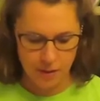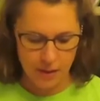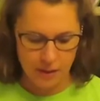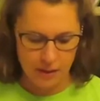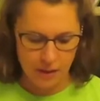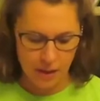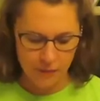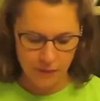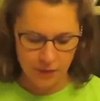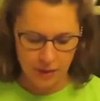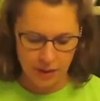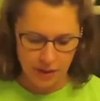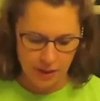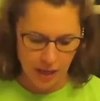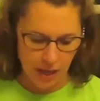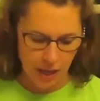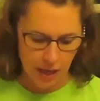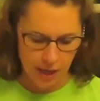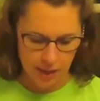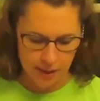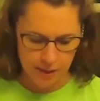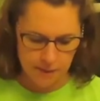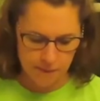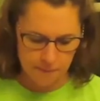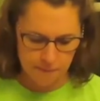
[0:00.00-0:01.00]
Loving
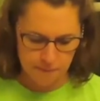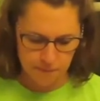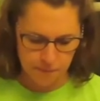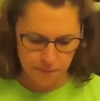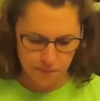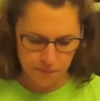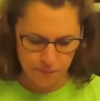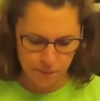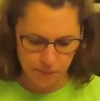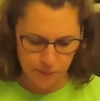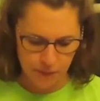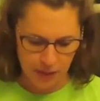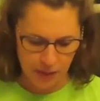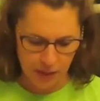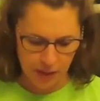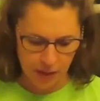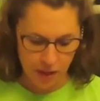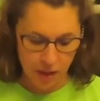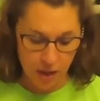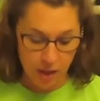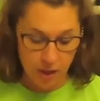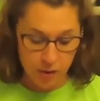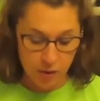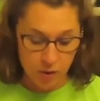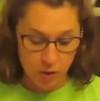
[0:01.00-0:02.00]
God,
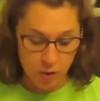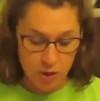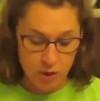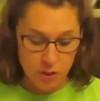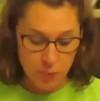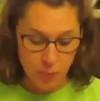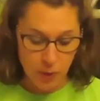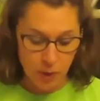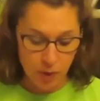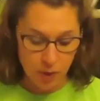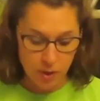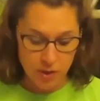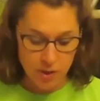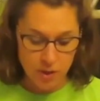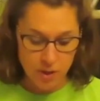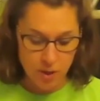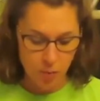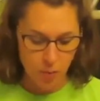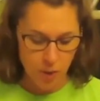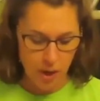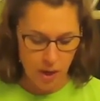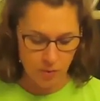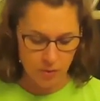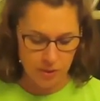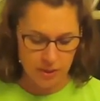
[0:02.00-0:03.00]
your spirit
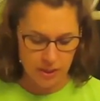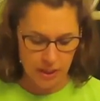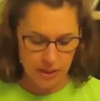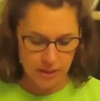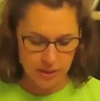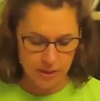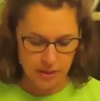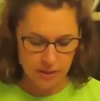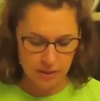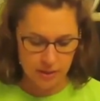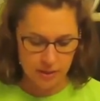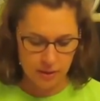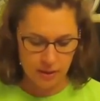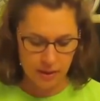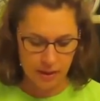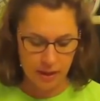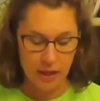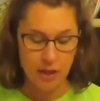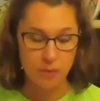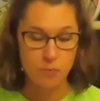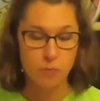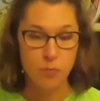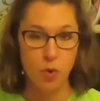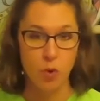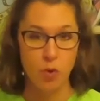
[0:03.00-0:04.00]
surrounds us
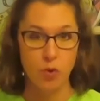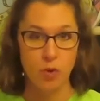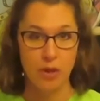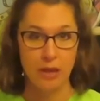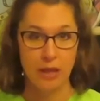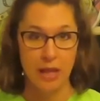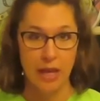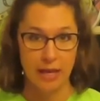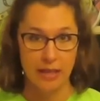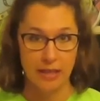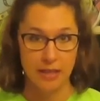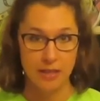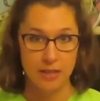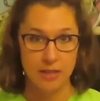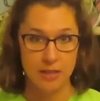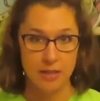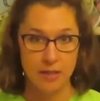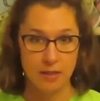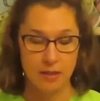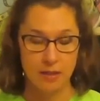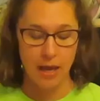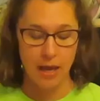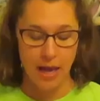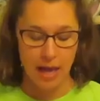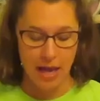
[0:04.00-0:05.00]
in both light
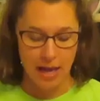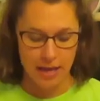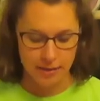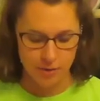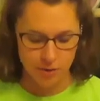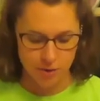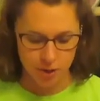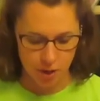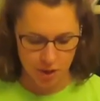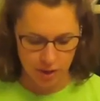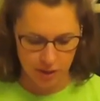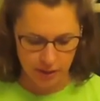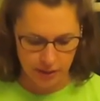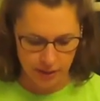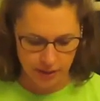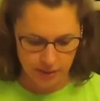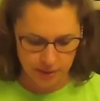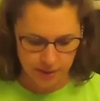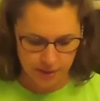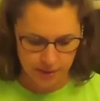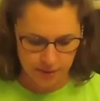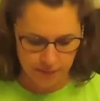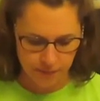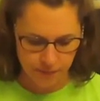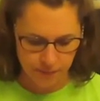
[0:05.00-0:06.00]
and
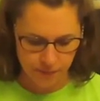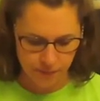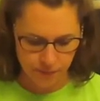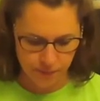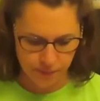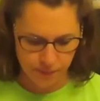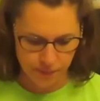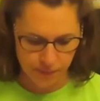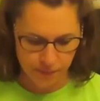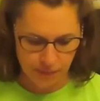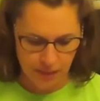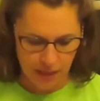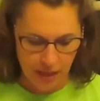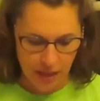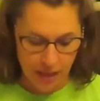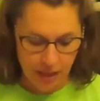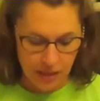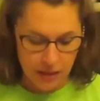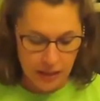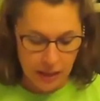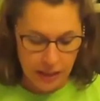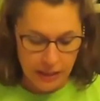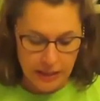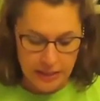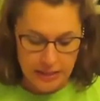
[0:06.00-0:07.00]
darkness.
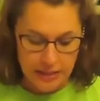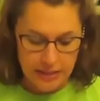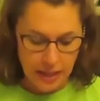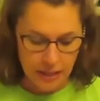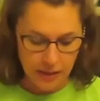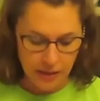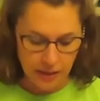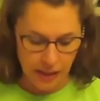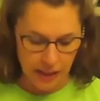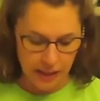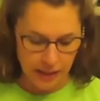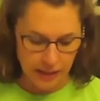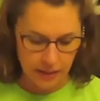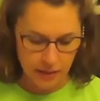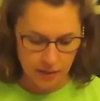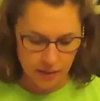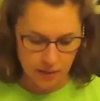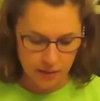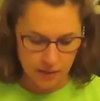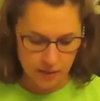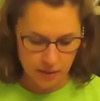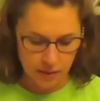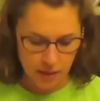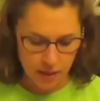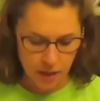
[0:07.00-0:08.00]
Like sunlight,
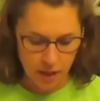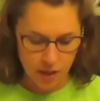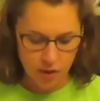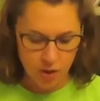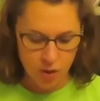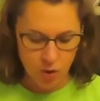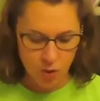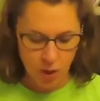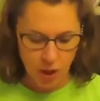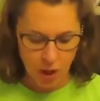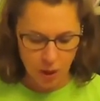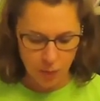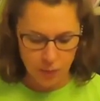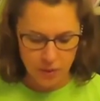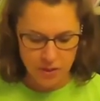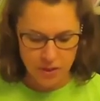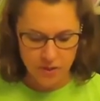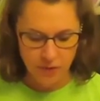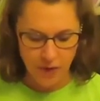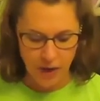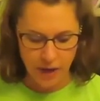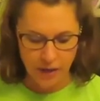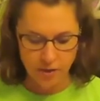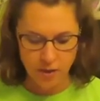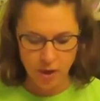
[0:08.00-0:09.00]
you help us
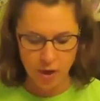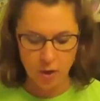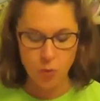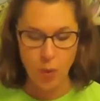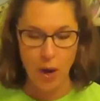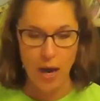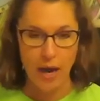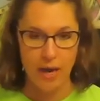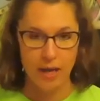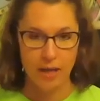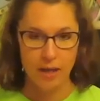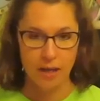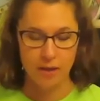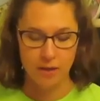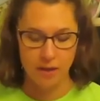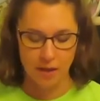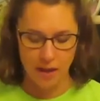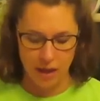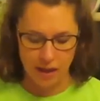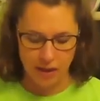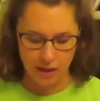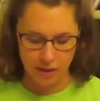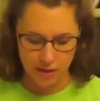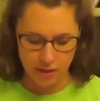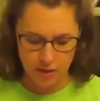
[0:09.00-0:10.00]
find our way
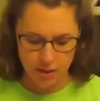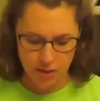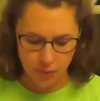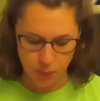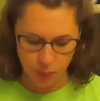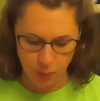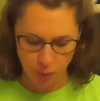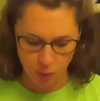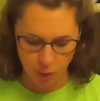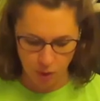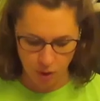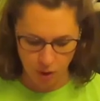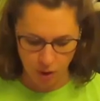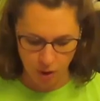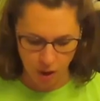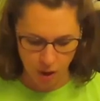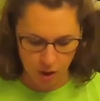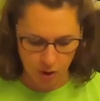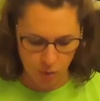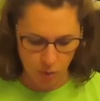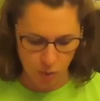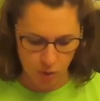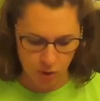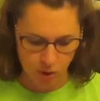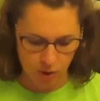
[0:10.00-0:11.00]
and explore
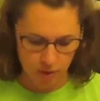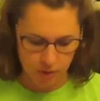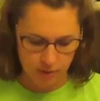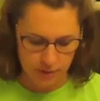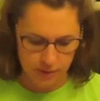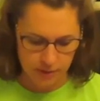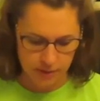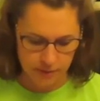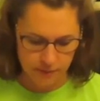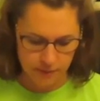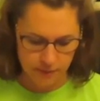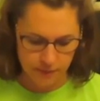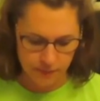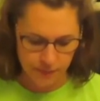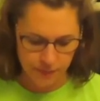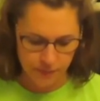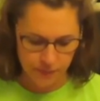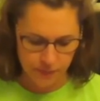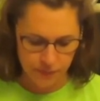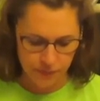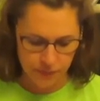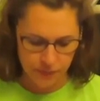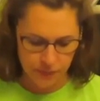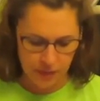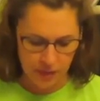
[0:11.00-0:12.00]
our world.
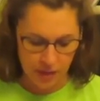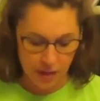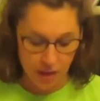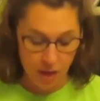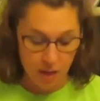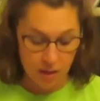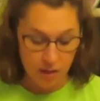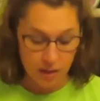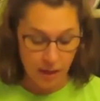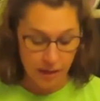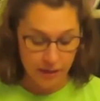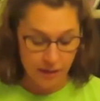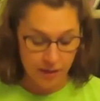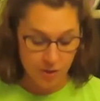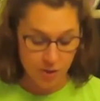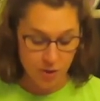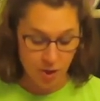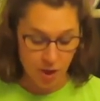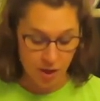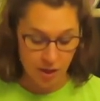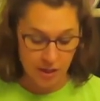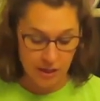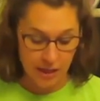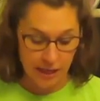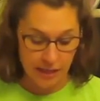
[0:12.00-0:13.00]
Like a
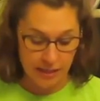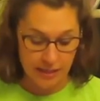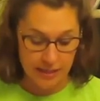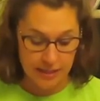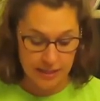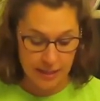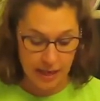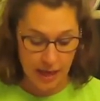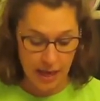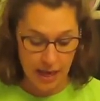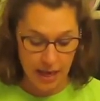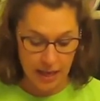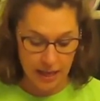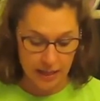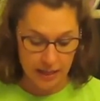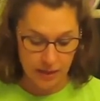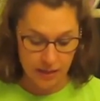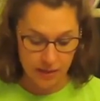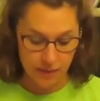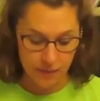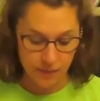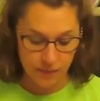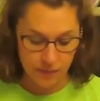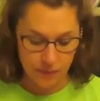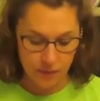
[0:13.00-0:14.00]
dark night sky,
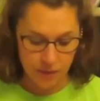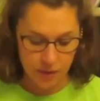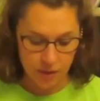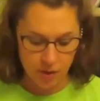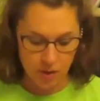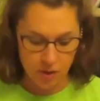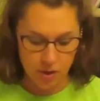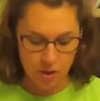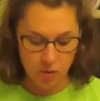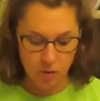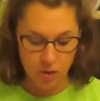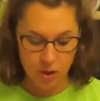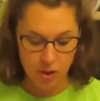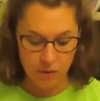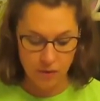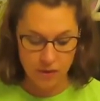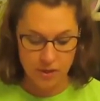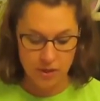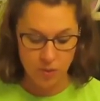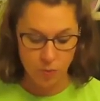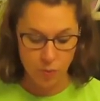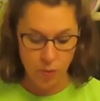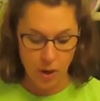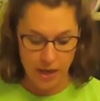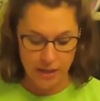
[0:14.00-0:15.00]
you give
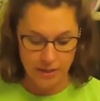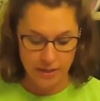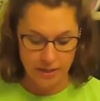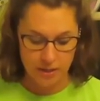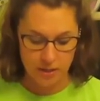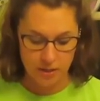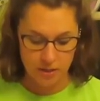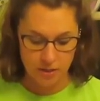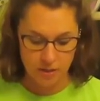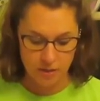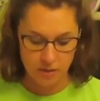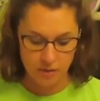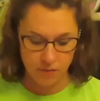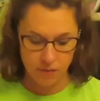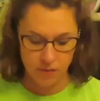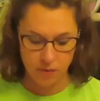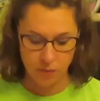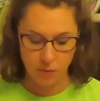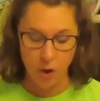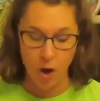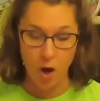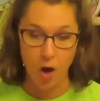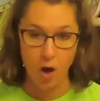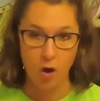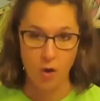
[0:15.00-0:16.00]
us rest
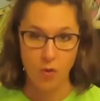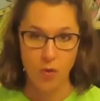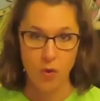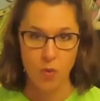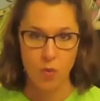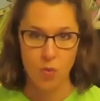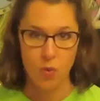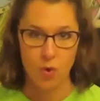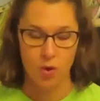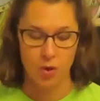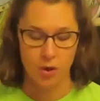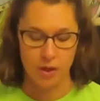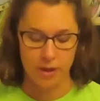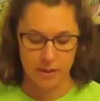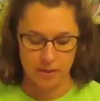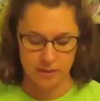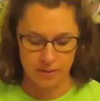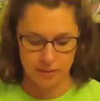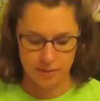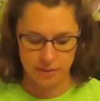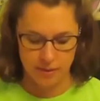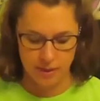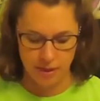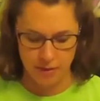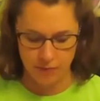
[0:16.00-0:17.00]
from all the
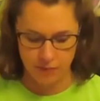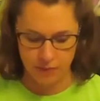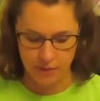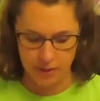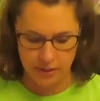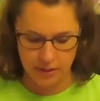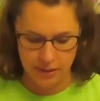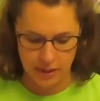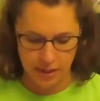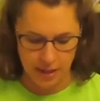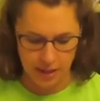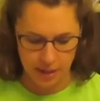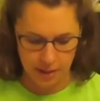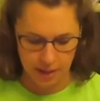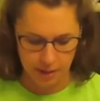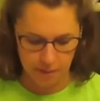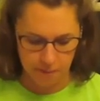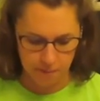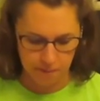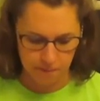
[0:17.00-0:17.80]
worries of the day.